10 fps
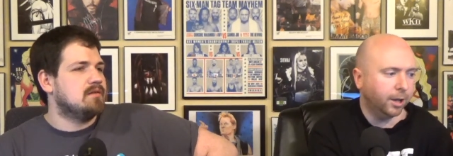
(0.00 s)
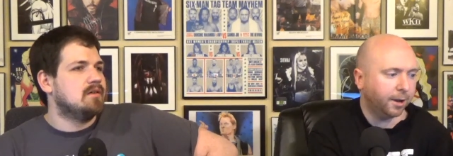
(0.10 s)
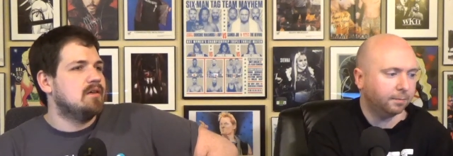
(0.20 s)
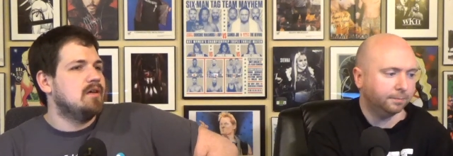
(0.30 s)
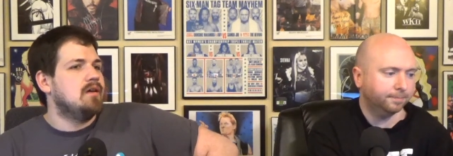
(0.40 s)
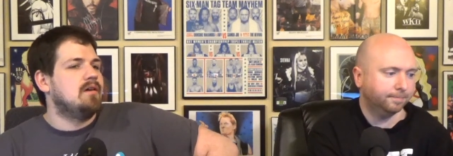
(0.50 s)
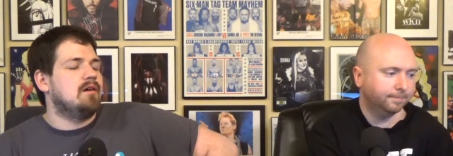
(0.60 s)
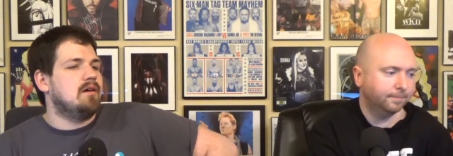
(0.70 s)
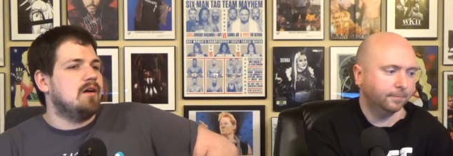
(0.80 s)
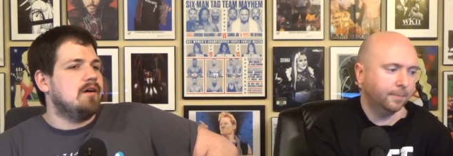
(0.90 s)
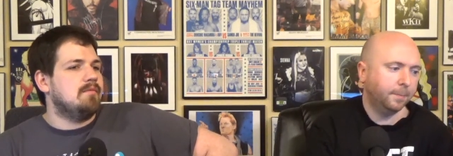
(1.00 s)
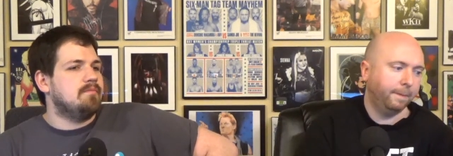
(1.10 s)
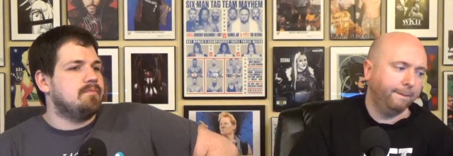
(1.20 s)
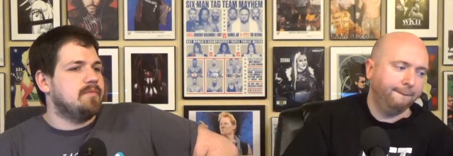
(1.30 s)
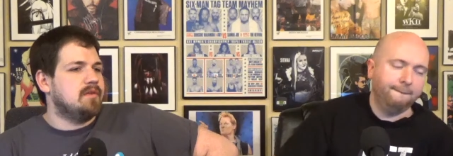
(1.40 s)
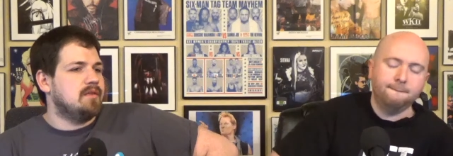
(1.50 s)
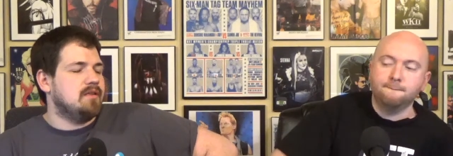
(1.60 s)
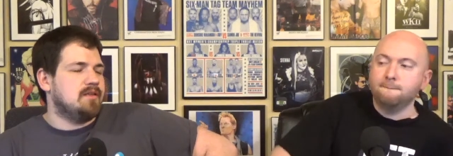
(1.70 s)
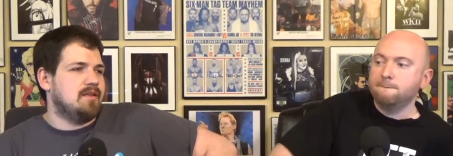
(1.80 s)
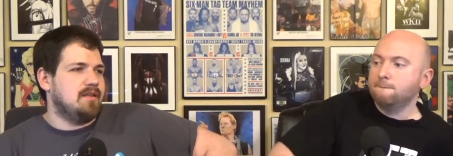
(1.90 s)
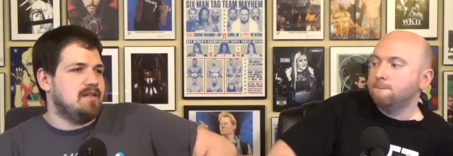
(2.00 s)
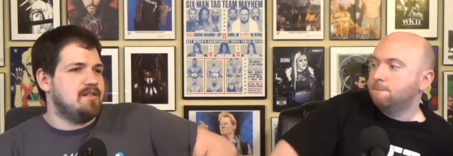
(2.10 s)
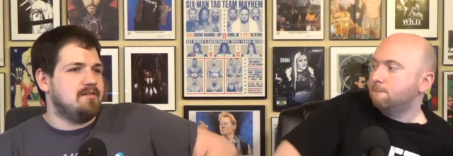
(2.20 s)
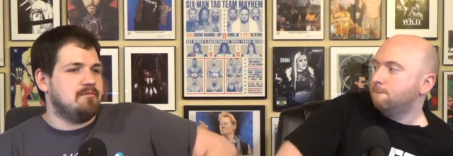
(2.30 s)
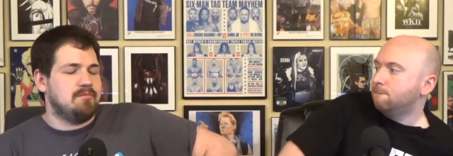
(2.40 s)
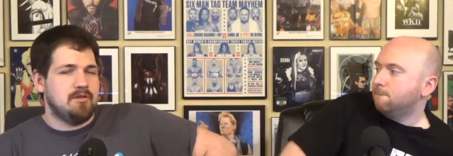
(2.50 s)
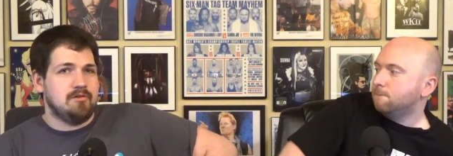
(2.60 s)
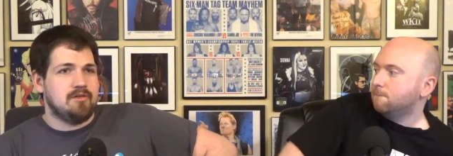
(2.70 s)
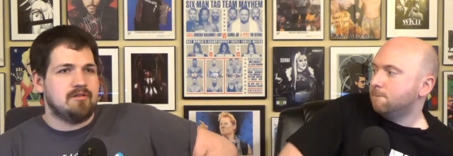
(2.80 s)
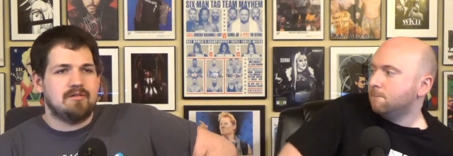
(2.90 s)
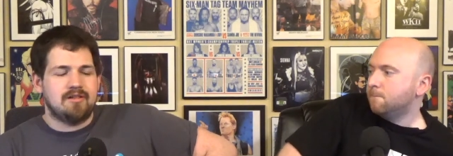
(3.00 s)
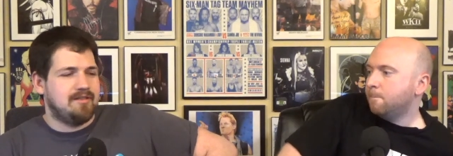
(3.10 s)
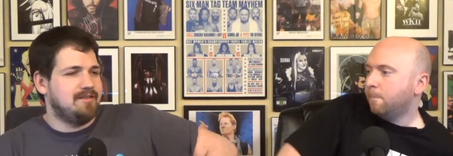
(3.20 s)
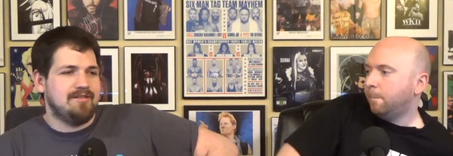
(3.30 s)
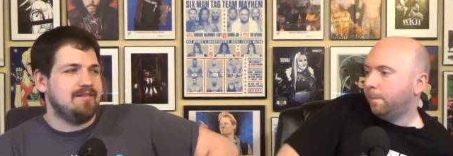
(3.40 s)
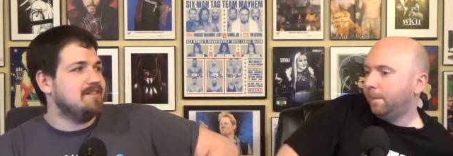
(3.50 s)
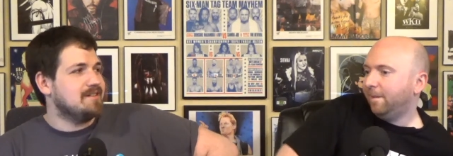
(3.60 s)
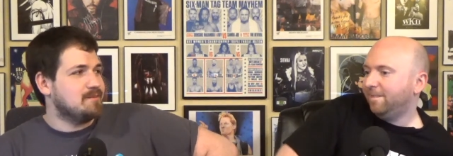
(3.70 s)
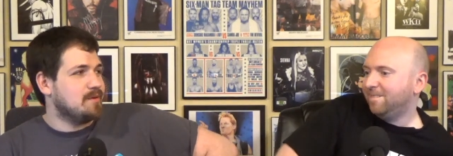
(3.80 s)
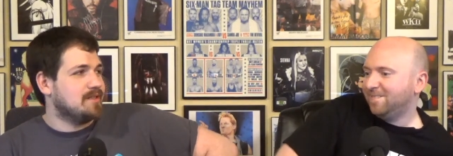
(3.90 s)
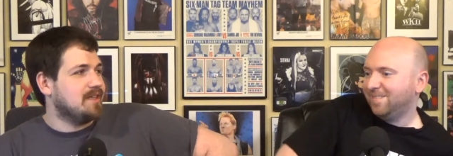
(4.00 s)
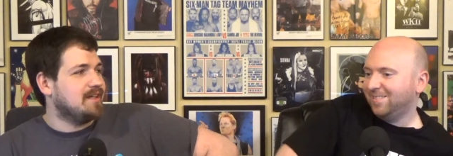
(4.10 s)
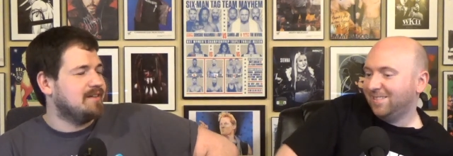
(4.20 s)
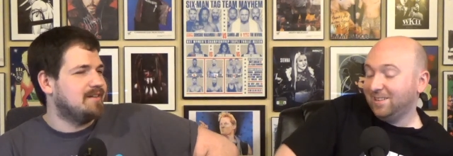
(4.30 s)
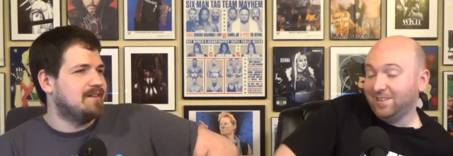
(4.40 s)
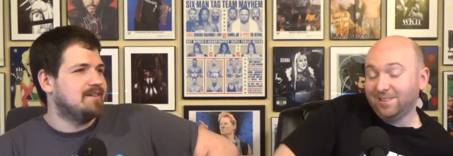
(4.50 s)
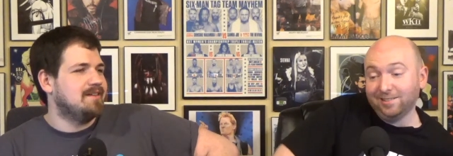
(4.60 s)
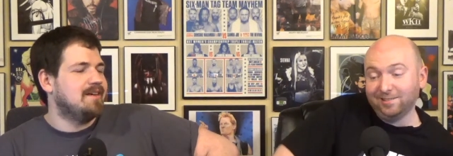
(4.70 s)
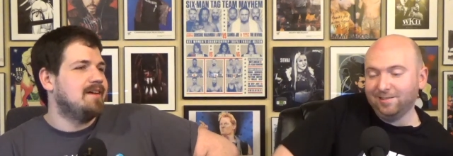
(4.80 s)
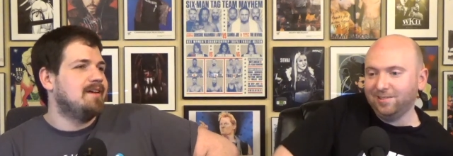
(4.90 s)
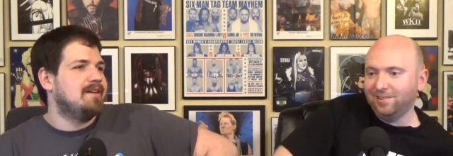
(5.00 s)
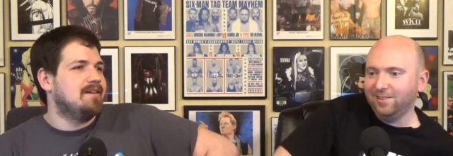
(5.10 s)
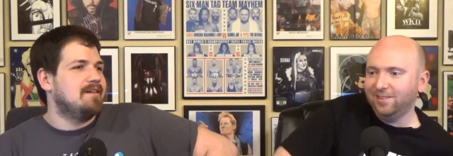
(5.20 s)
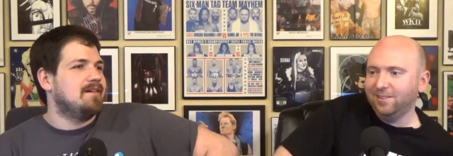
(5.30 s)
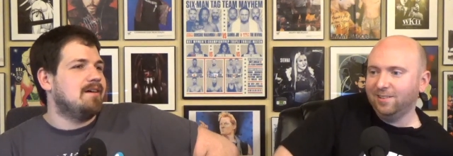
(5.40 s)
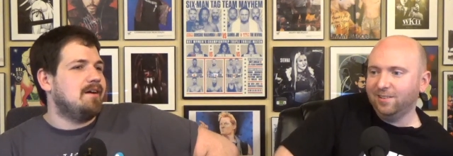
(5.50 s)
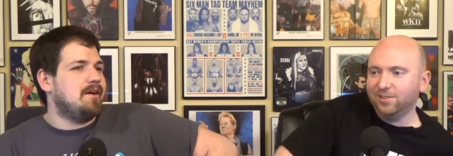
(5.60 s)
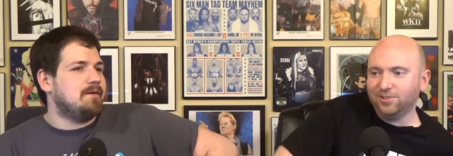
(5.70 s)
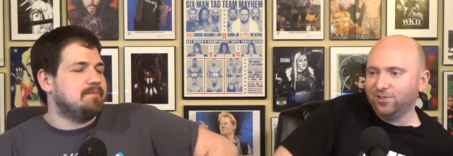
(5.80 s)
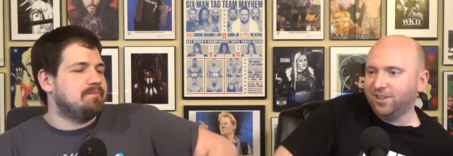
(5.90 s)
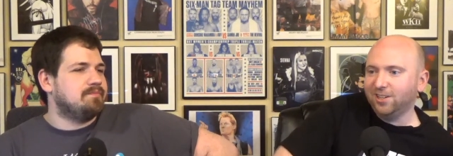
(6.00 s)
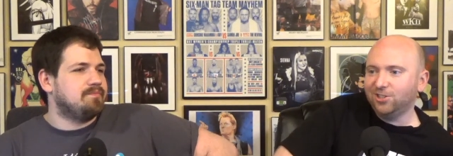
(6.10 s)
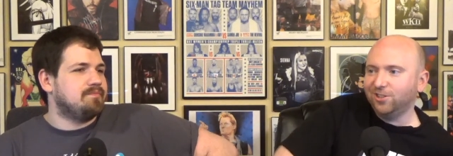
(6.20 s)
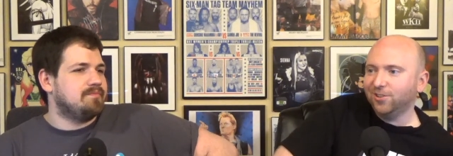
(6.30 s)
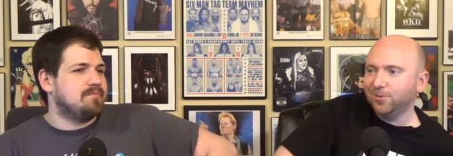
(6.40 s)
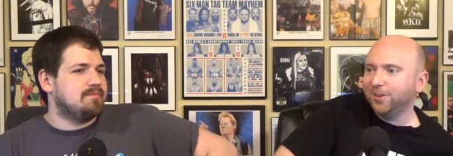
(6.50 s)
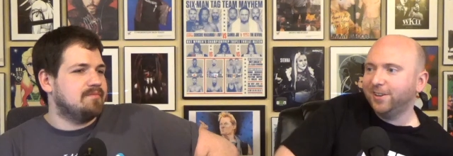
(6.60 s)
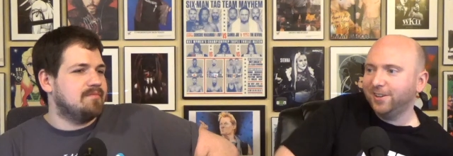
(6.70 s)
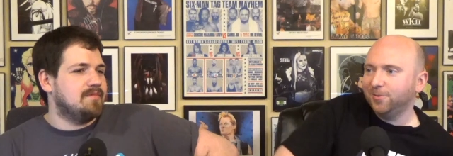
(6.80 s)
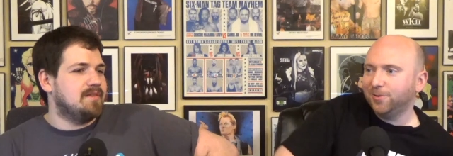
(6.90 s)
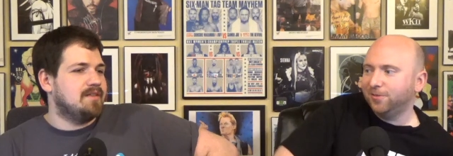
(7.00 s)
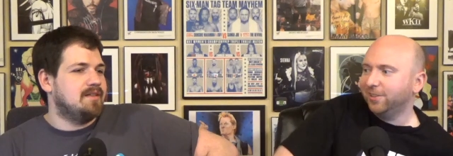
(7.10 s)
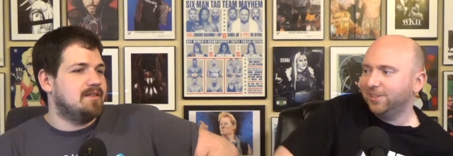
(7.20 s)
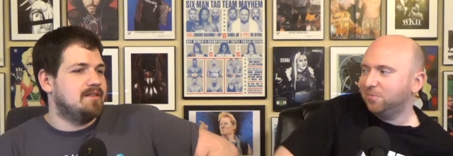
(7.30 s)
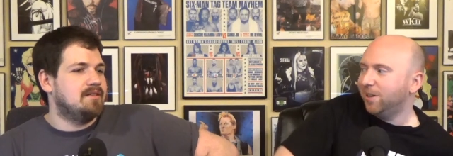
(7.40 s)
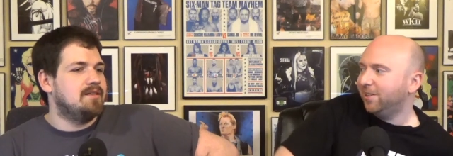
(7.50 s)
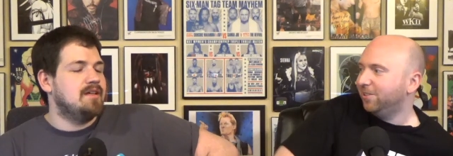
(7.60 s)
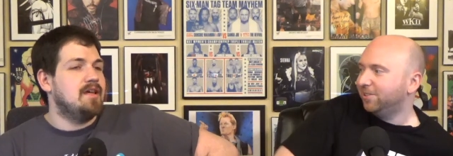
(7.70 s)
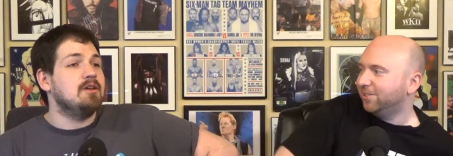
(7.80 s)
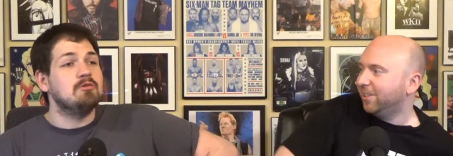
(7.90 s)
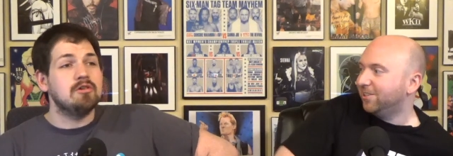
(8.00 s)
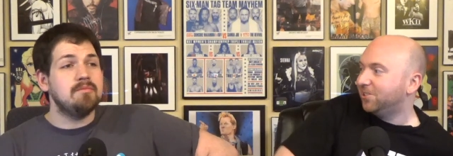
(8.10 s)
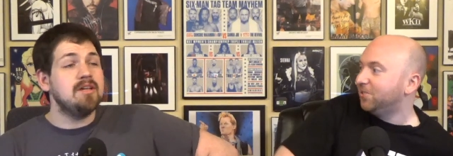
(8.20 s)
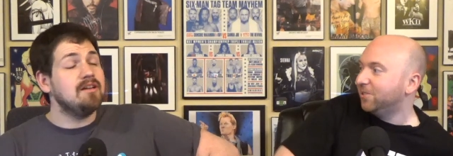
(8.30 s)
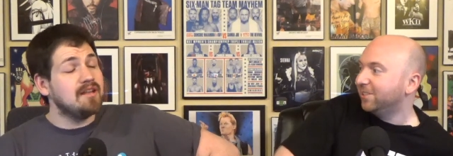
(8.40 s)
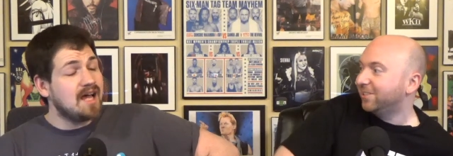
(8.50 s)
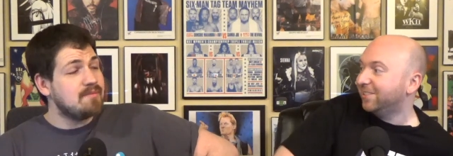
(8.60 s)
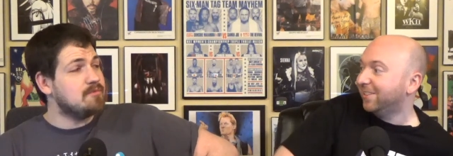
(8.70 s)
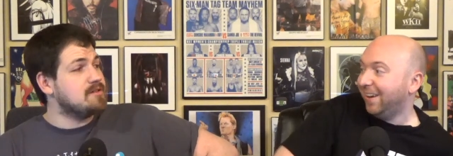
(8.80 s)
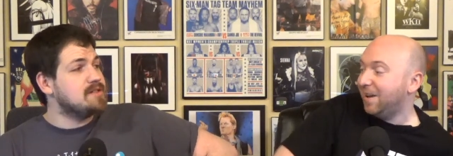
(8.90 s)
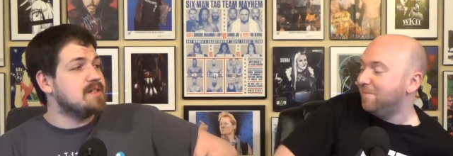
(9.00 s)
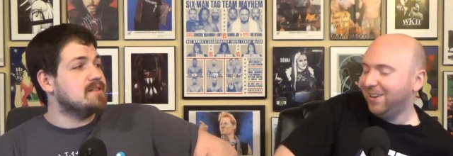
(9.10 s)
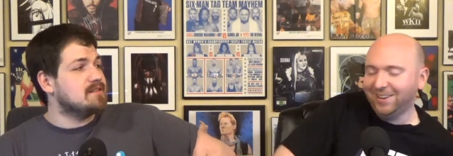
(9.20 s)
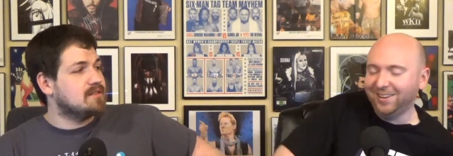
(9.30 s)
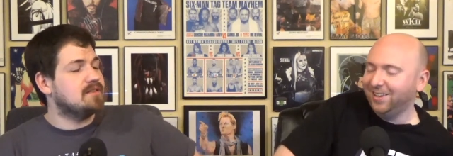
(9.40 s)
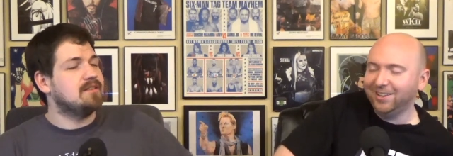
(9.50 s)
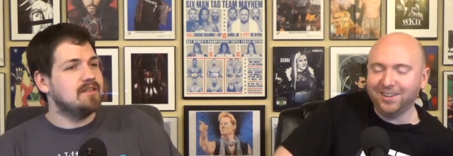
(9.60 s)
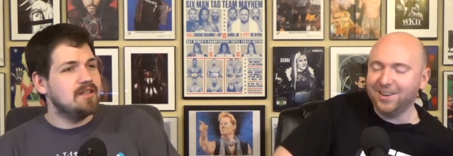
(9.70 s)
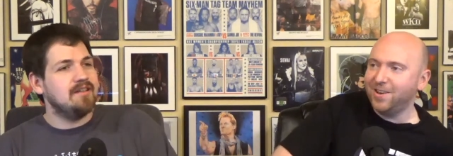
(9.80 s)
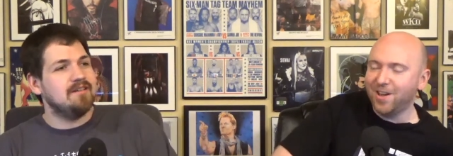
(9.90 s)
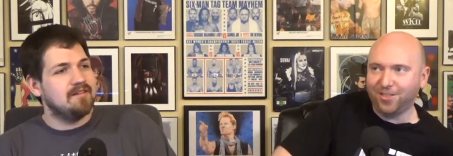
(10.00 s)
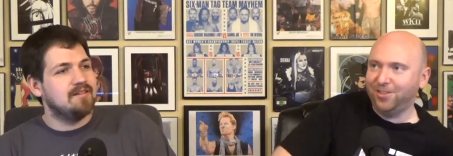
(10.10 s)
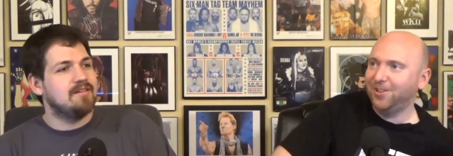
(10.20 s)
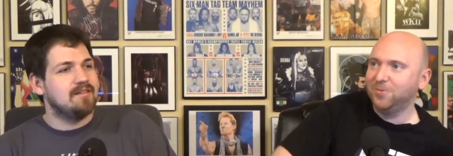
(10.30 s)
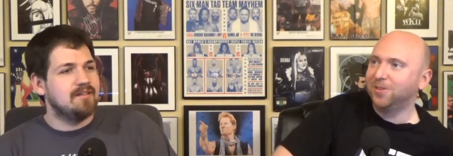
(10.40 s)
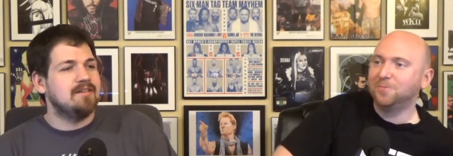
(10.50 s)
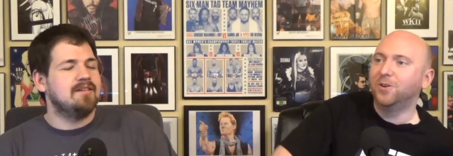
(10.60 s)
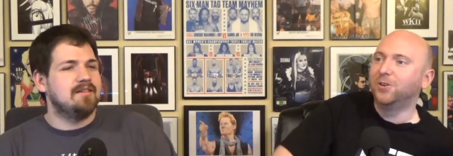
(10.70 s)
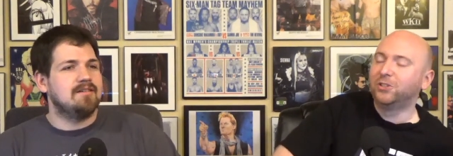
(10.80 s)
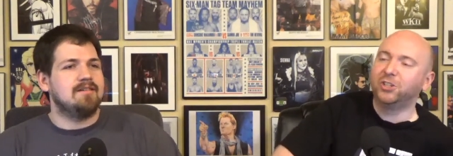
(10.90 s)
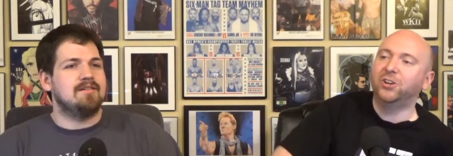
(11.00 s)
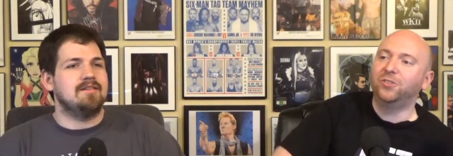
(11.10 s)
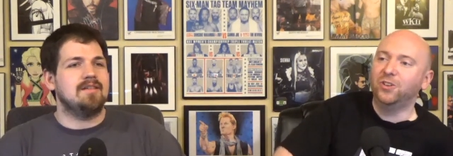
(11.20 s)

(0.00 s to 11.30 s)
Speaker 1: Yeah. Um, last year with Mojo. Mm-hmm. Didn't expect that.
Speaker 2: Um, Should have had Jinder win. It would have at least made a little sense. It would have made his, a lot more I sense. mean, you did nothing with Mojo.